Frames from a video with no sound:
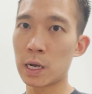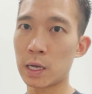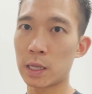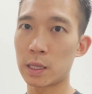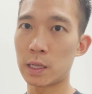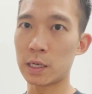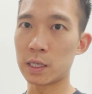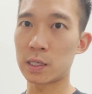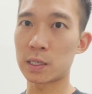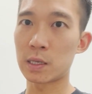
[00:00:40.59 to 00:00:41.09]

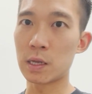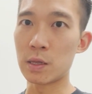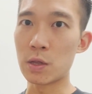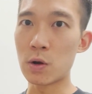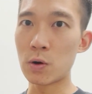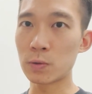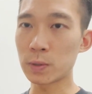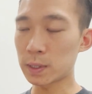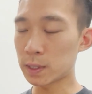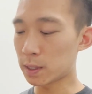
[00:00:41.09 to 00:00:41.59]
The
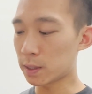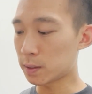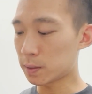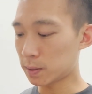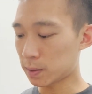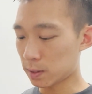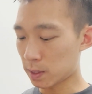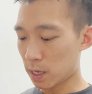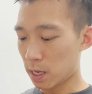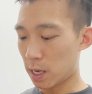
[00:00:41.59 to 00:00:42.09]

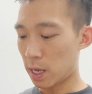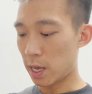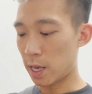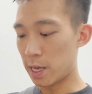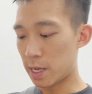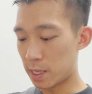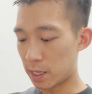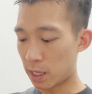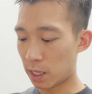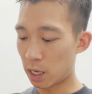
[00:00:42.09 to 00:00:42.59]
stenosis
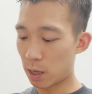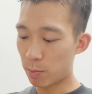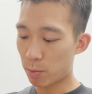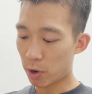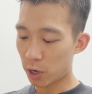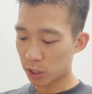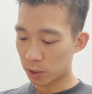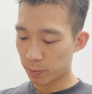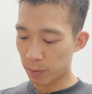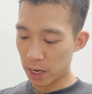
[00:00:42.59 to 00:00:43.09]
in the
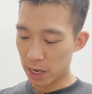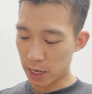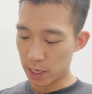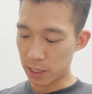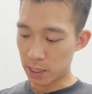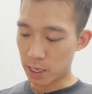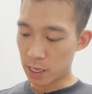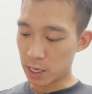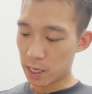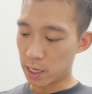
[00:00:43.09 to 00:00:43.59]
lumbar
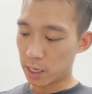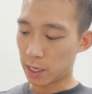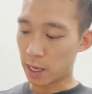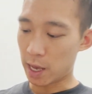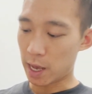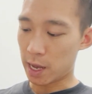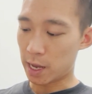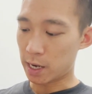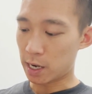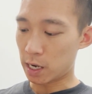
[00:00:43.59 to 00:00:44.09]
spine
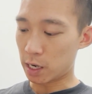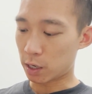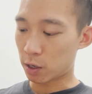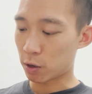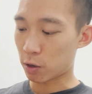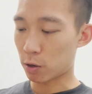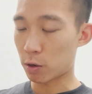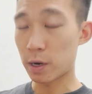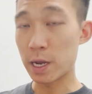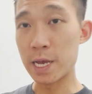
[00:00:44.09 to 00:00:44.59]
can
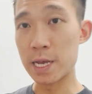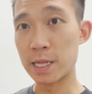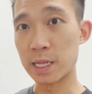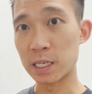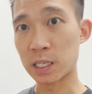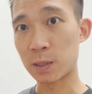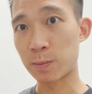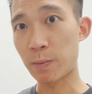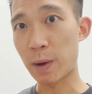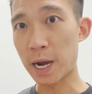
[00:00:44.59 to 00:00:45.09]
occur in the
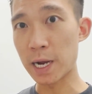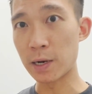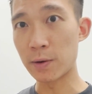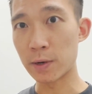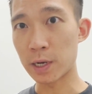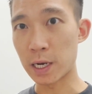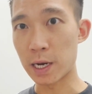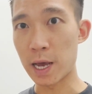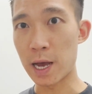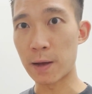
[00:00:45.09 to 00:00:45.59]
spinal
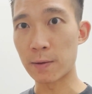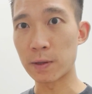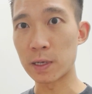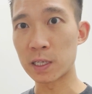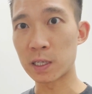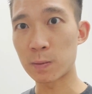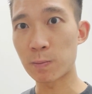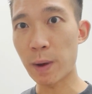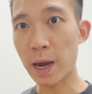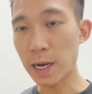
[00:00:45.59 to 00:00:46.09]
canal. The
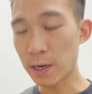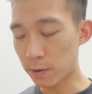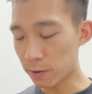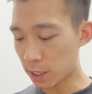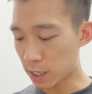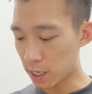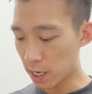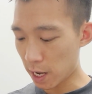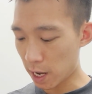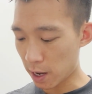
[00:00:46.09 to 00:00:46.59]
spinal
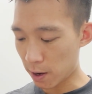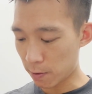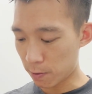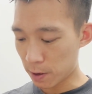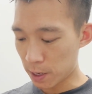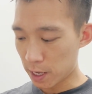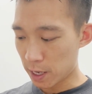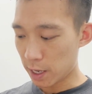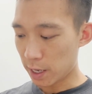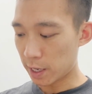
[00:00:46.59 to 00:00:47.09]

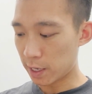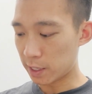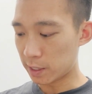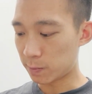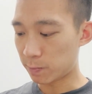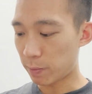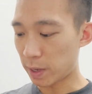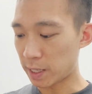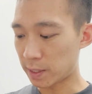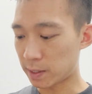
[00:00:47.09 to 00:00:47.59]
canal
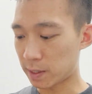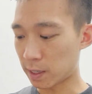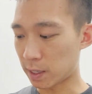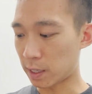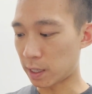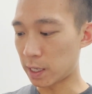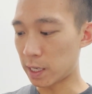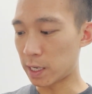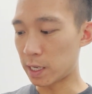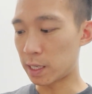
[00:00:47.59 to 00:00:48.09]
is
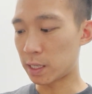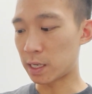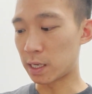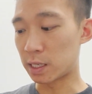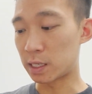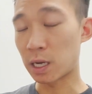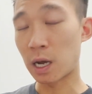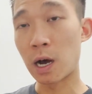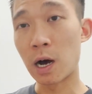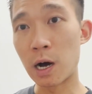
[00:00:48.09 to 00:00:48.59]
basically the
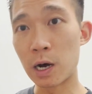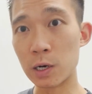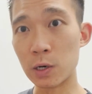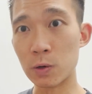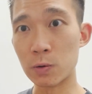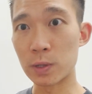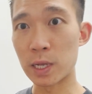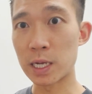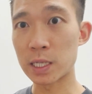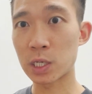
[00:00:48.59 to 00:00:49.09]

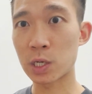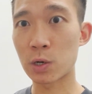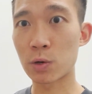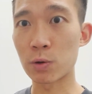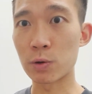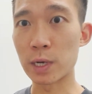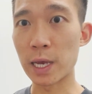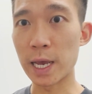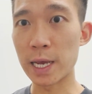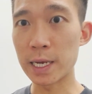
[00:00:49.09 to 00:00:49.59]
tunnel that's
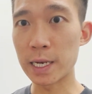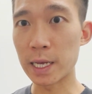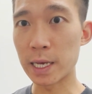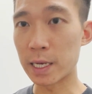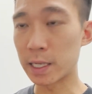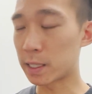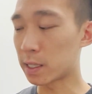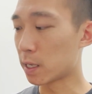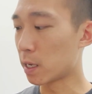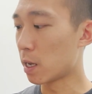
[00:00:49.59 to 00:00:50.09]

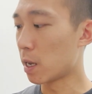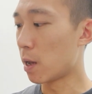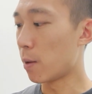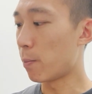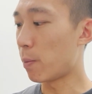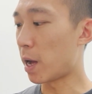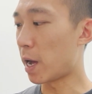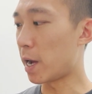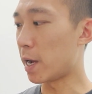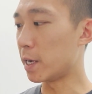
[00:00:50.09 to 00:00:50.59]
created
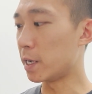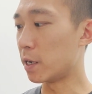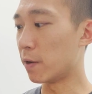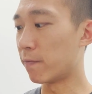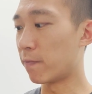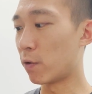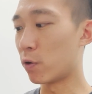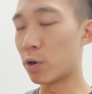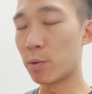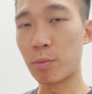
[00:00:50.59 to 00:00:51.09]
by the
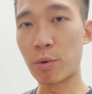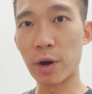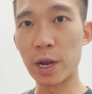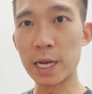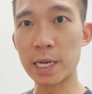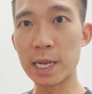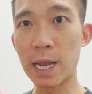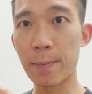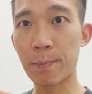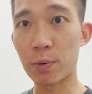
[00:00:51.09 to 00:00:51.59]

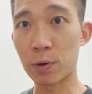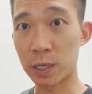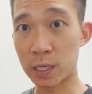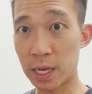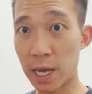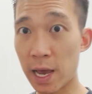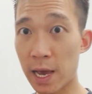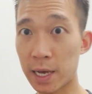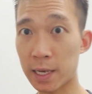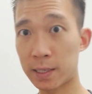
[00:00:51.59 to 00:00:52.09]
vertebrae that
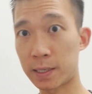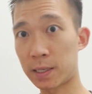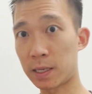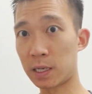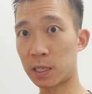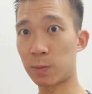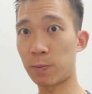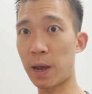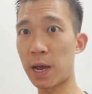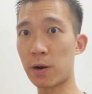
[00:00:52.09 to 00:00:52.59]
protects
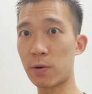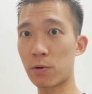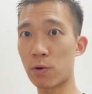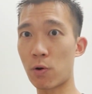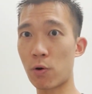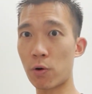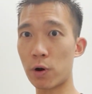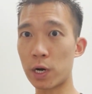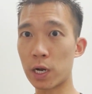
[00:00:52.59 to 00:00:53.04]
the spinal cord.